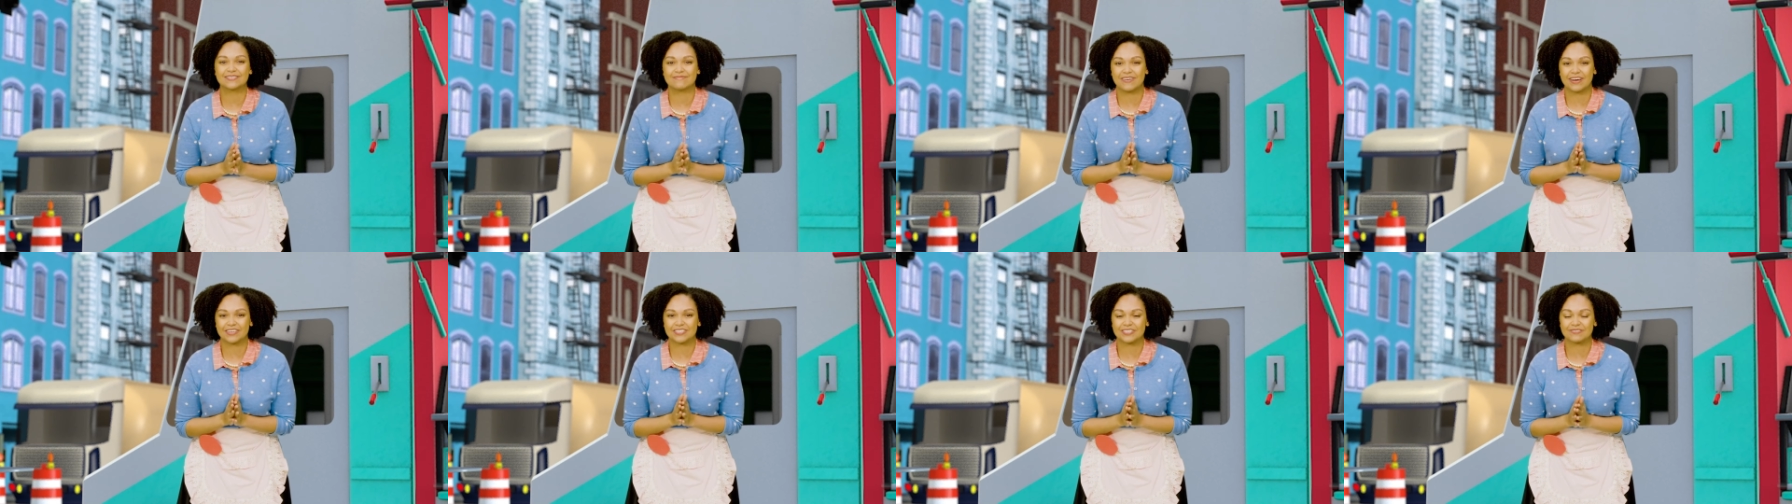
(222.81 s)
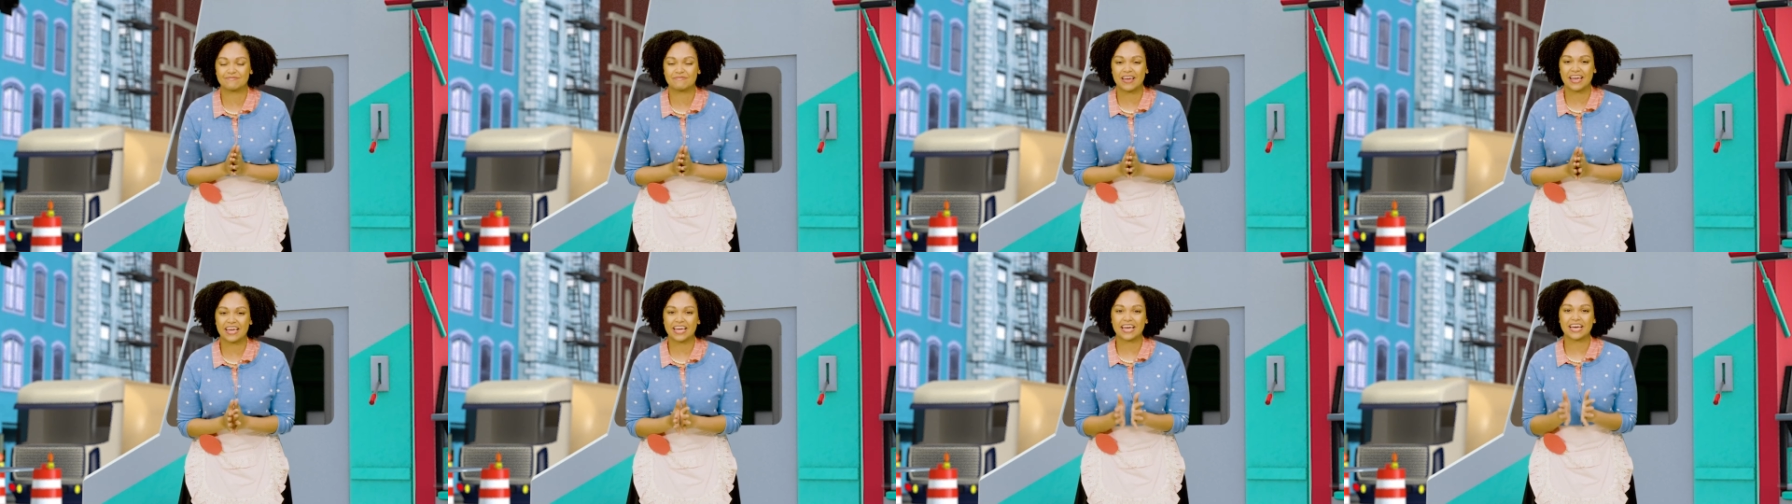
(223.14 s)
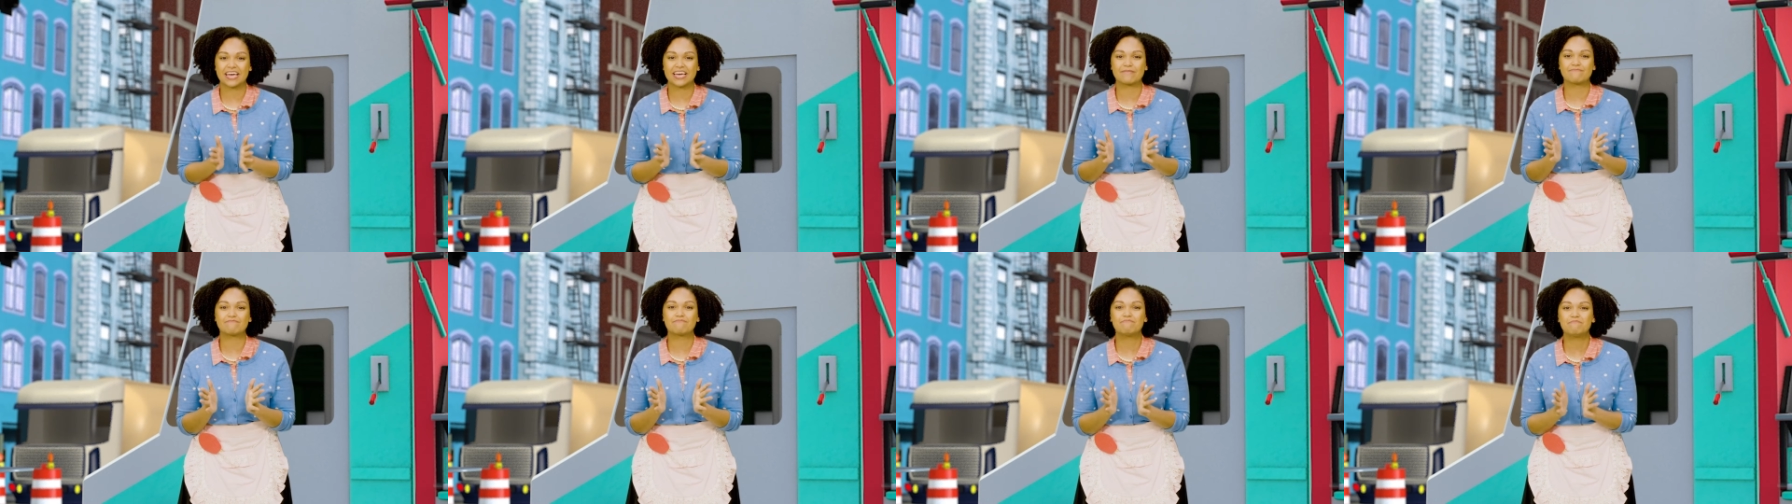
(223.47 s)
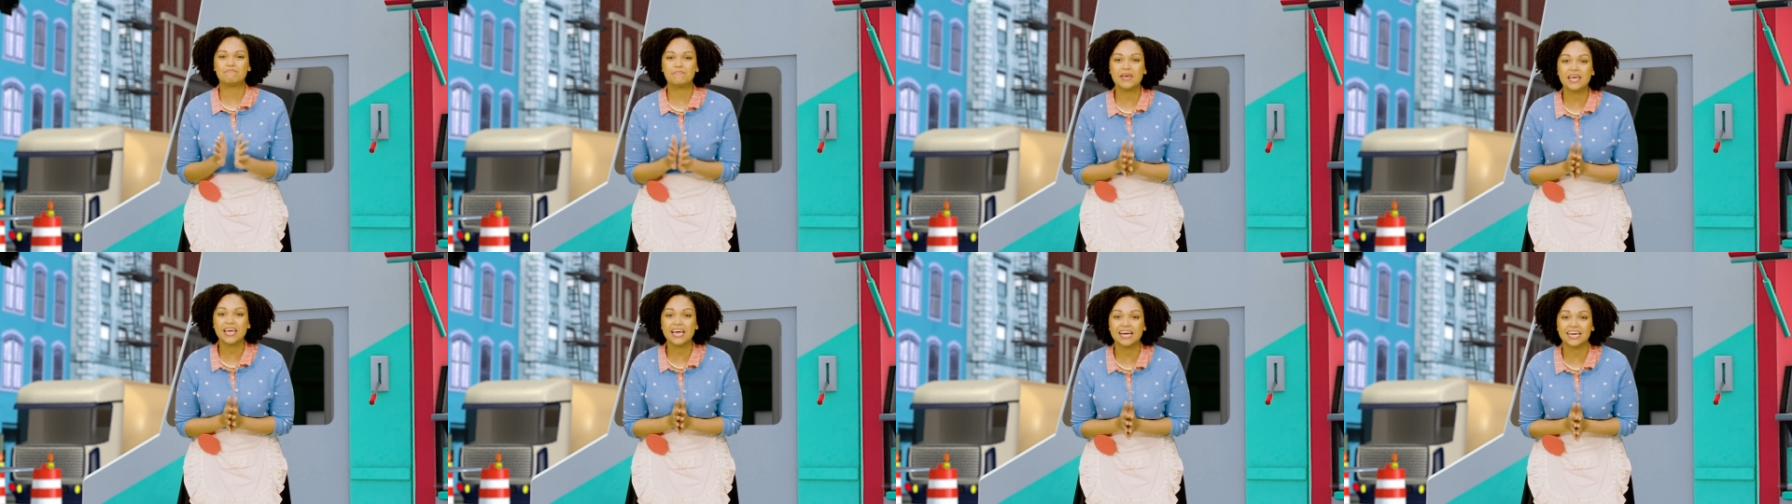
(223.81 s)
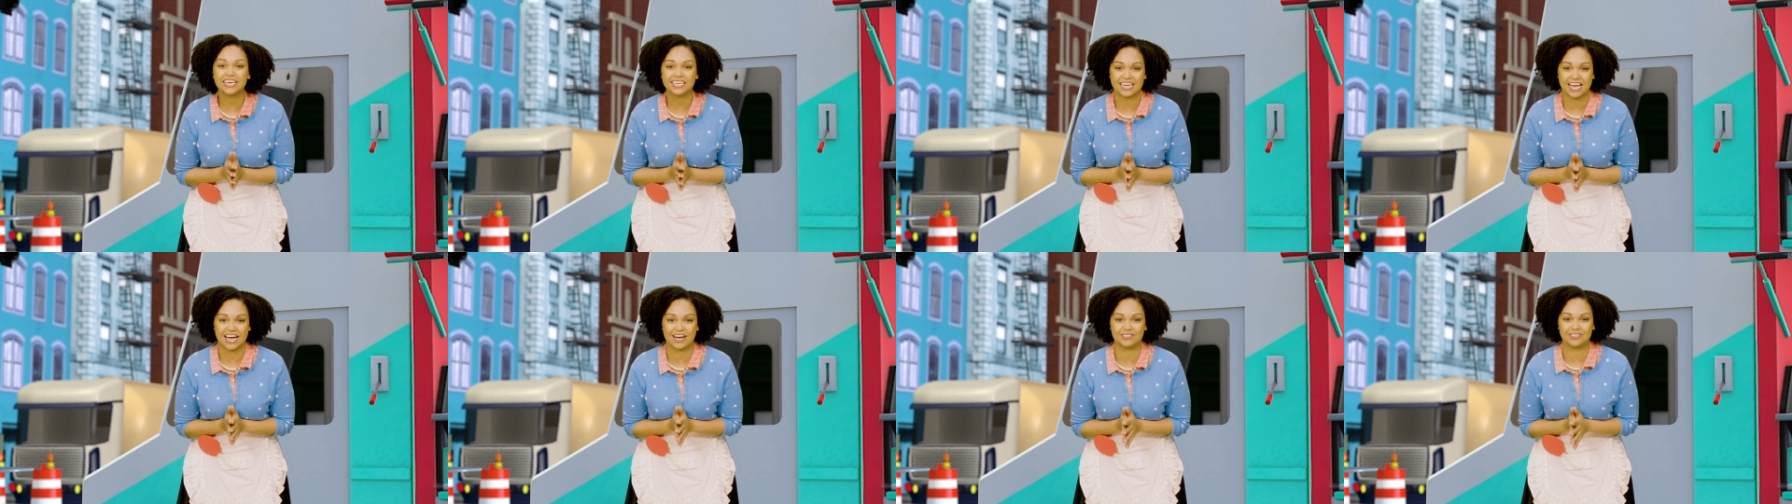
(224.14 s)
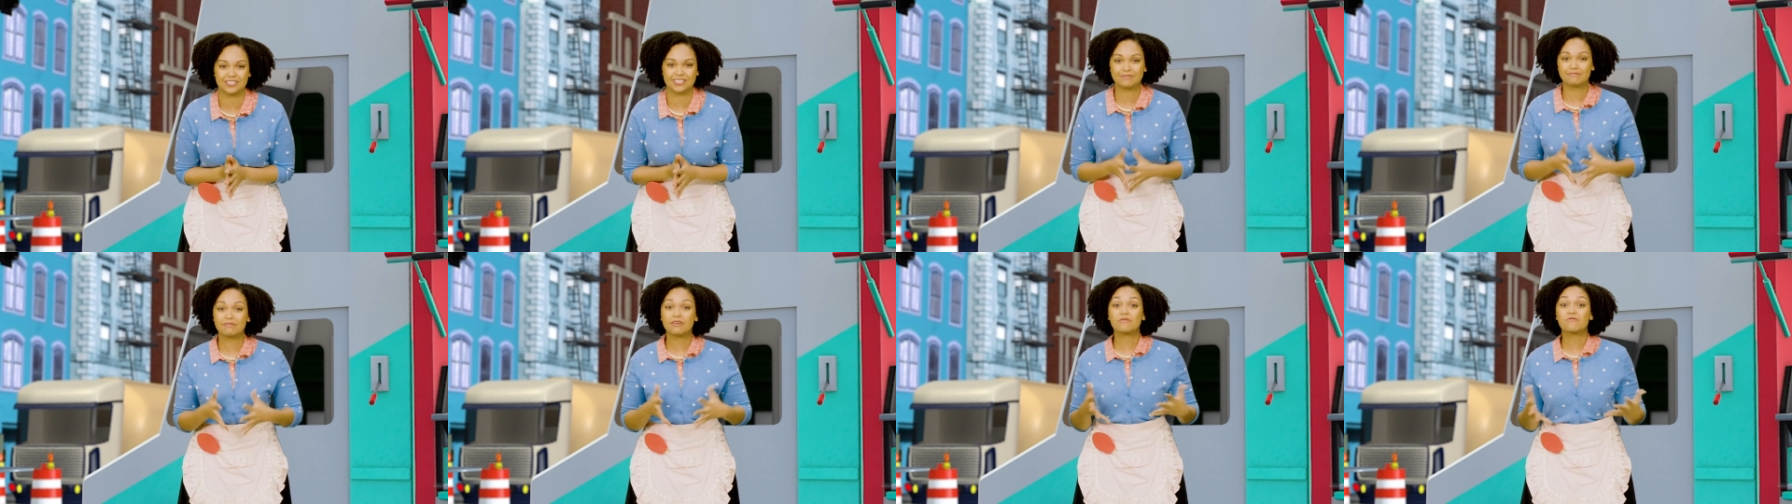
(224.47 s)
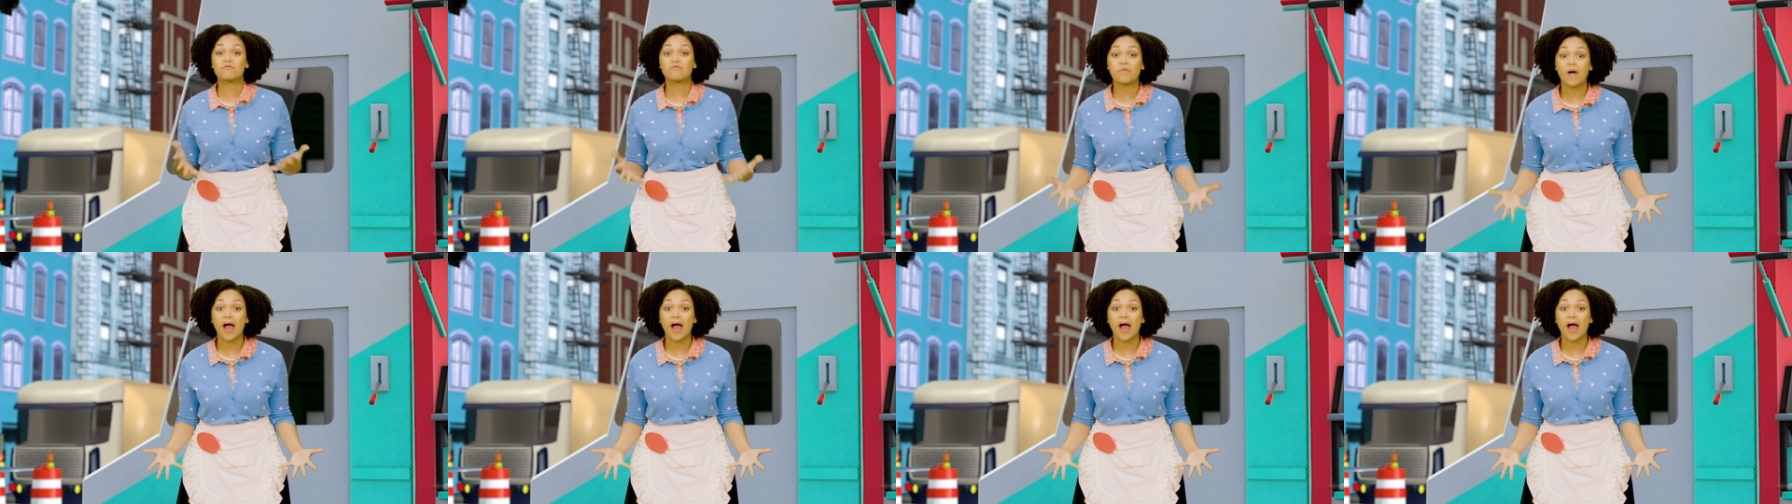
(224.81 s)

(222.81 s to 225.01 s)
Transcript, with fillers: is about to make a big announcement